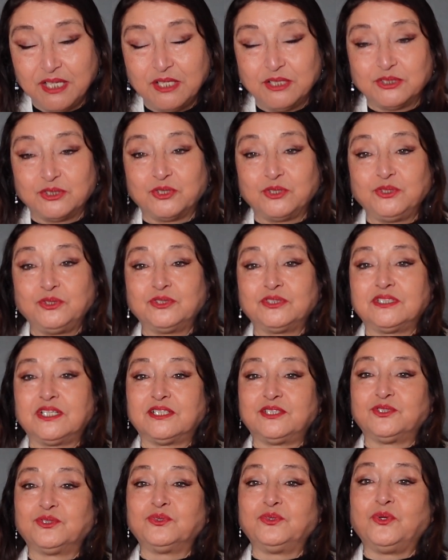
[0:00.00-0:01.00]
So you
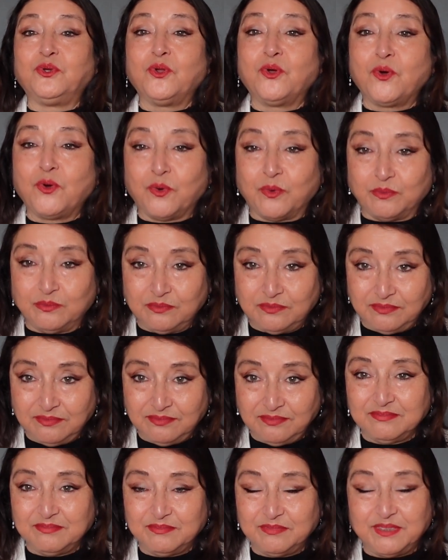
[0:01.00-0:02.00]
start to know
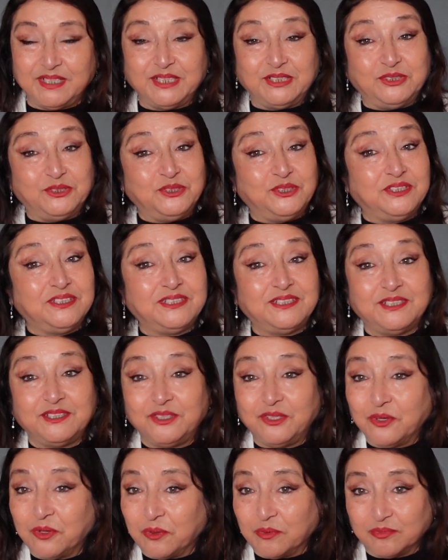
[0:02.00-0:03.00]
that you didn't
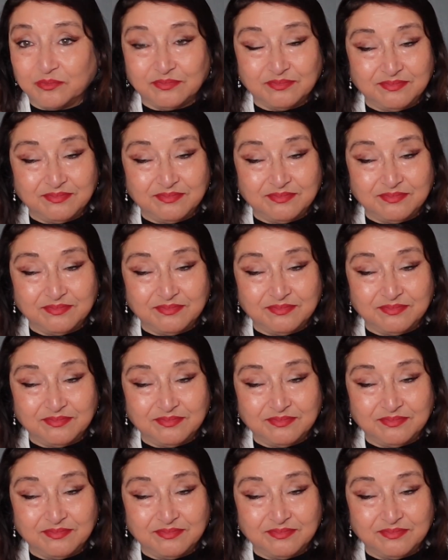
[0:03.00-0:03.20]
know,